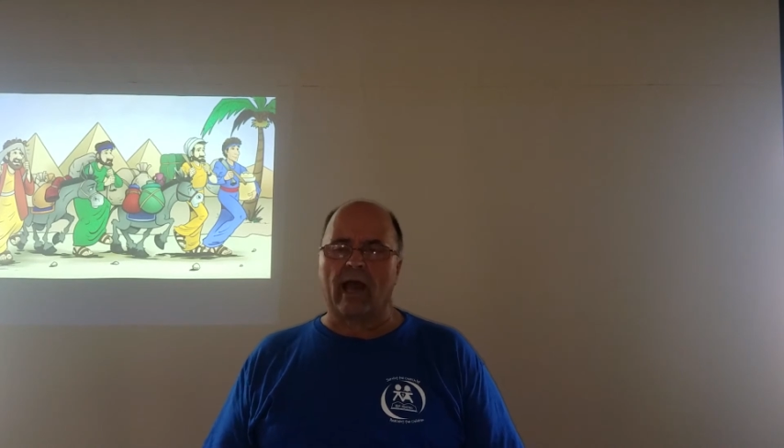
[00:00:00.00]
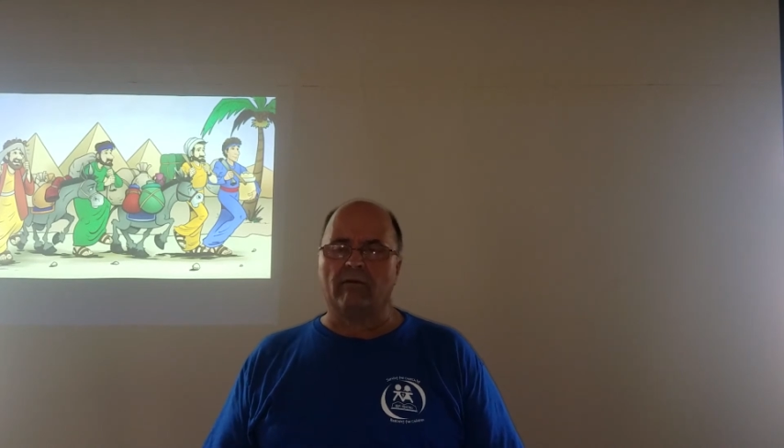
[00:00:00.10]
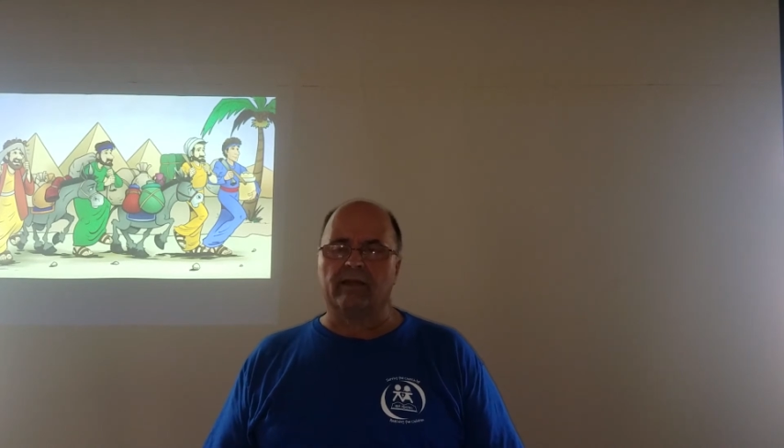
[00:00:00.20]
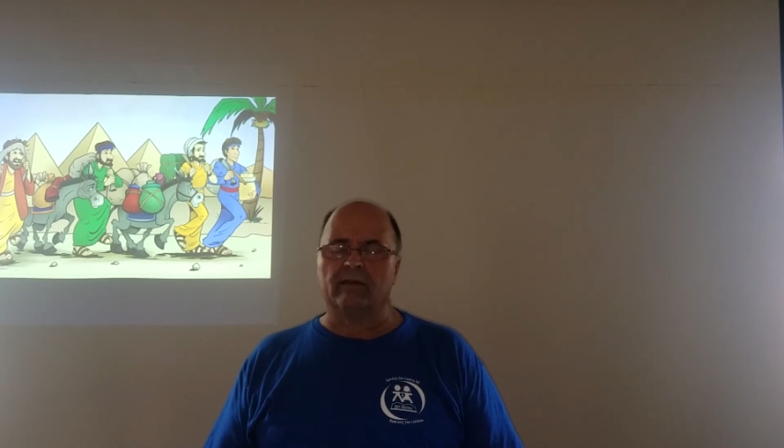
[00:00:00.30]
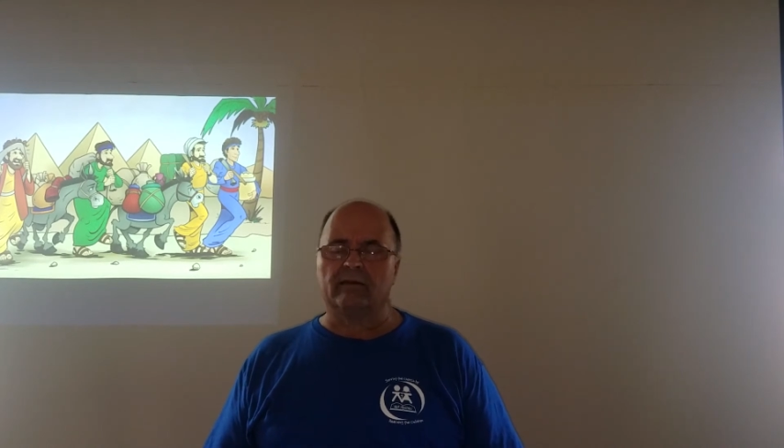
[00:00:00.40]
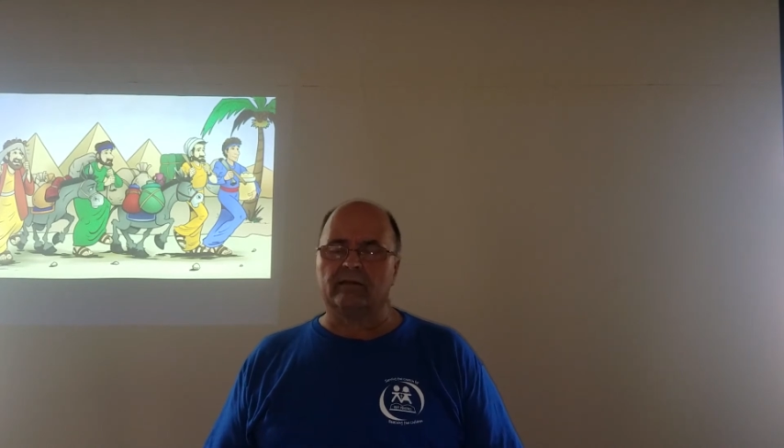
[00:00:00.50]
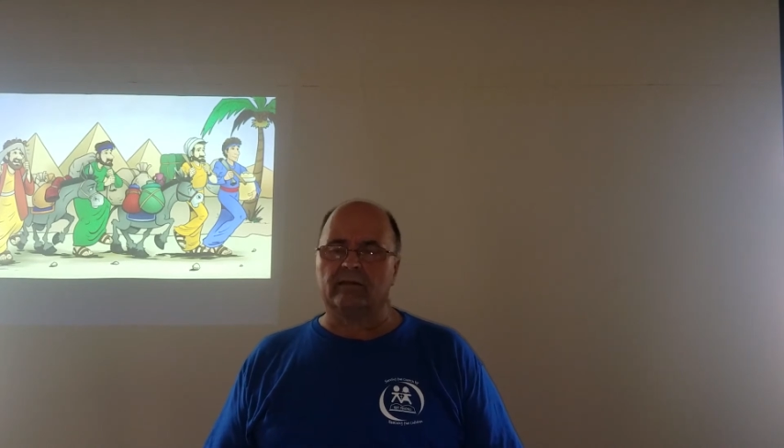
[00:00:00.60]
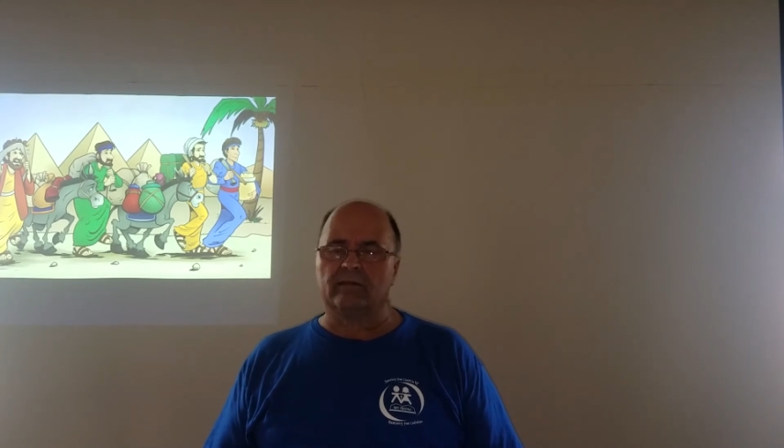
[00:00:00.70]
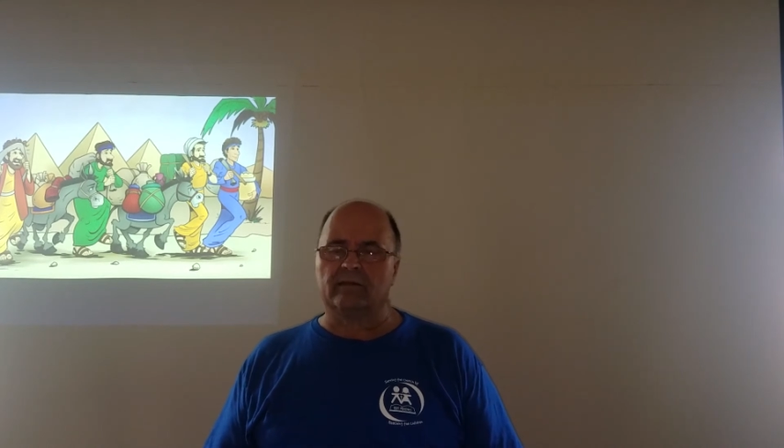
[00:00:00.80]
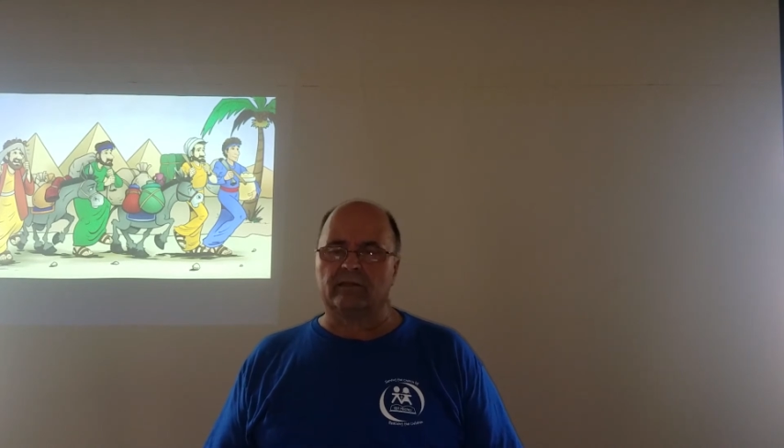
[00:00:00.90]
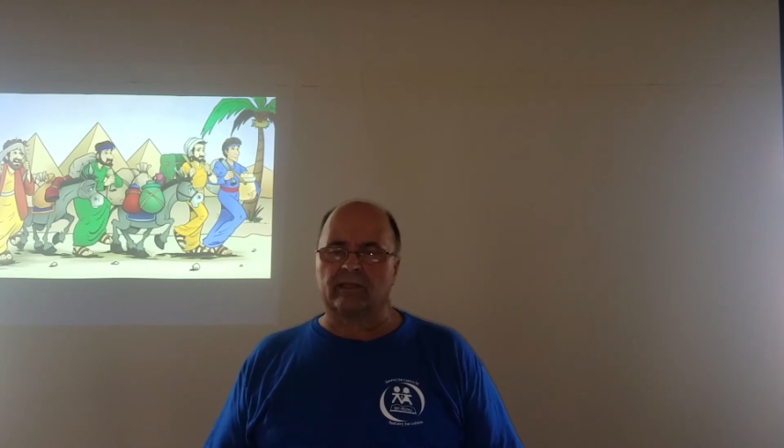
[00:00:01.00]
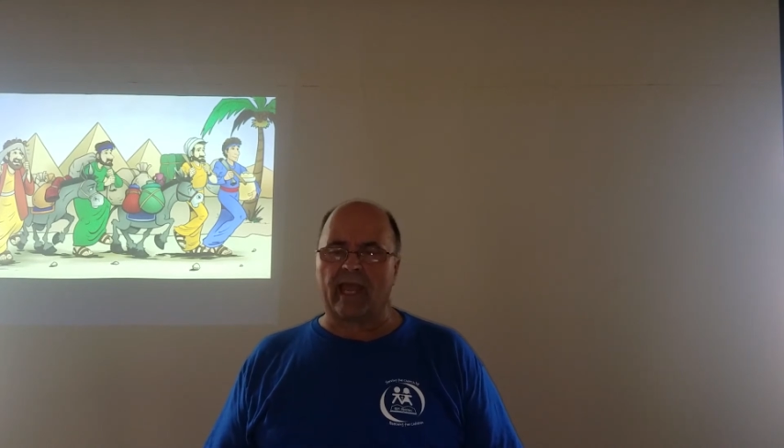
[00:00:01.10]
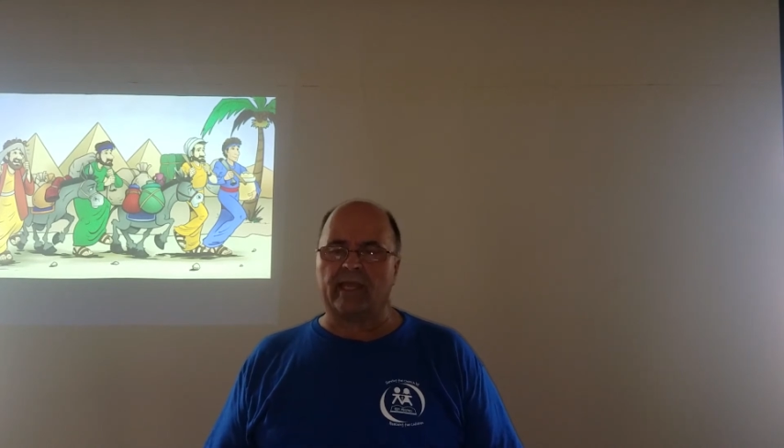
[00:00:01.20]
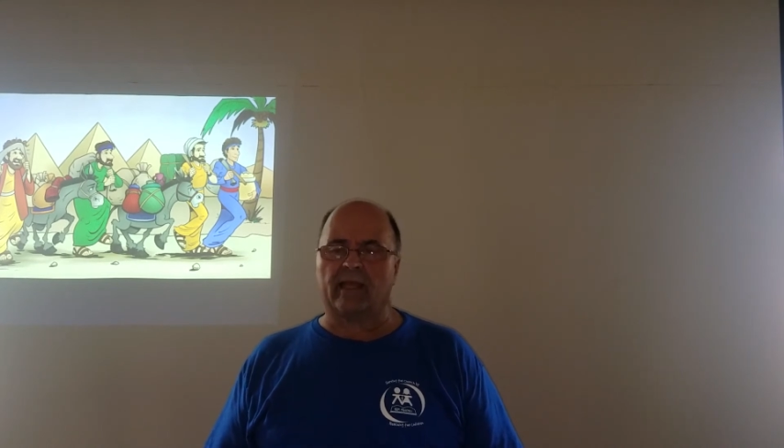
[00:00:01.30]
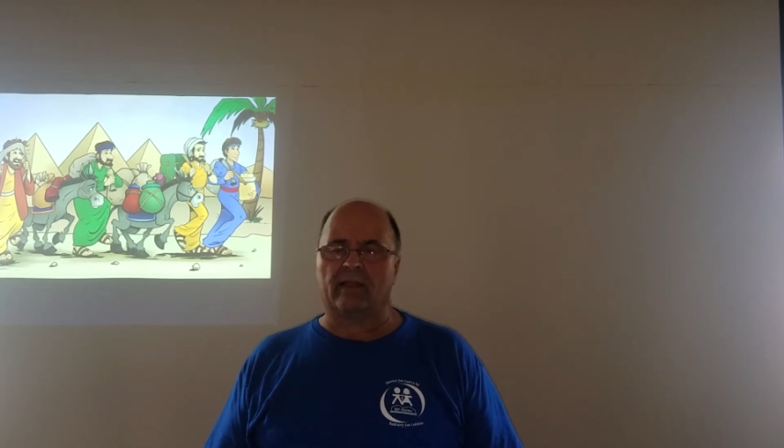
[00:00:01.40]
to
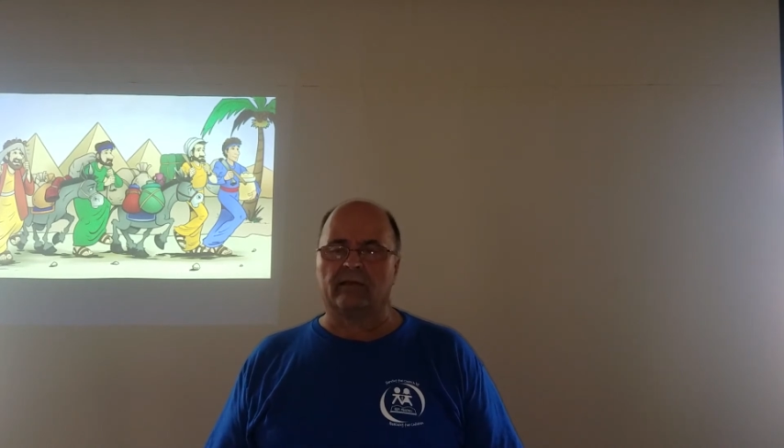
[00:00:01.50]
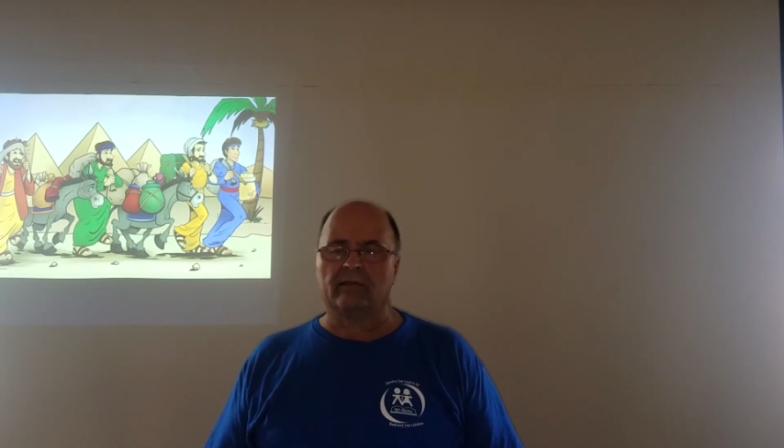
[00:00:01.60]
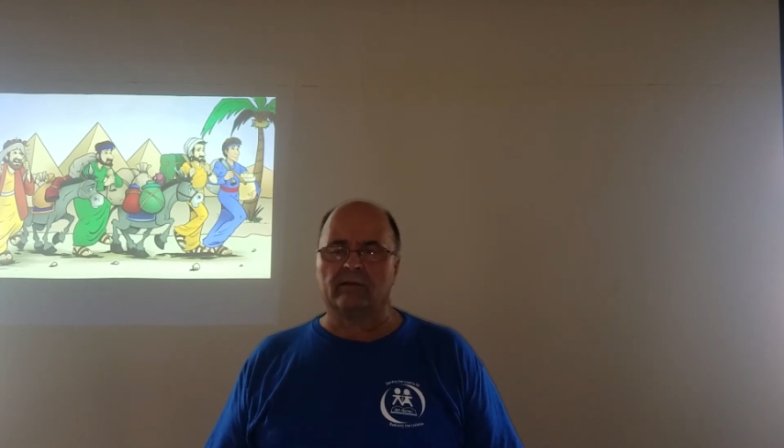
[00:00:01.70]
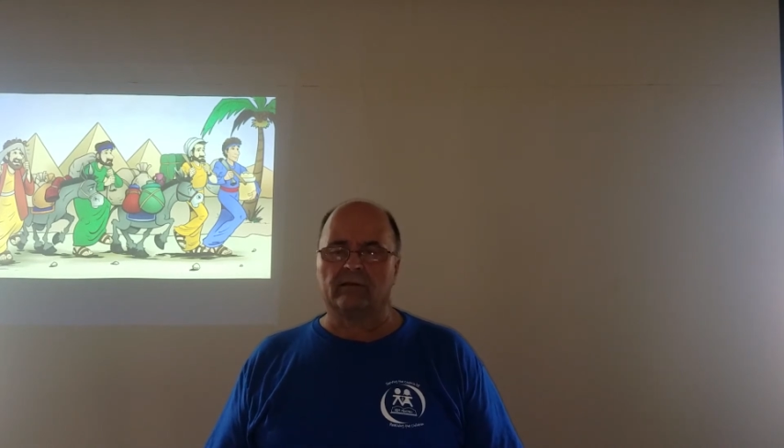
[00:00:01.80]
Canaan,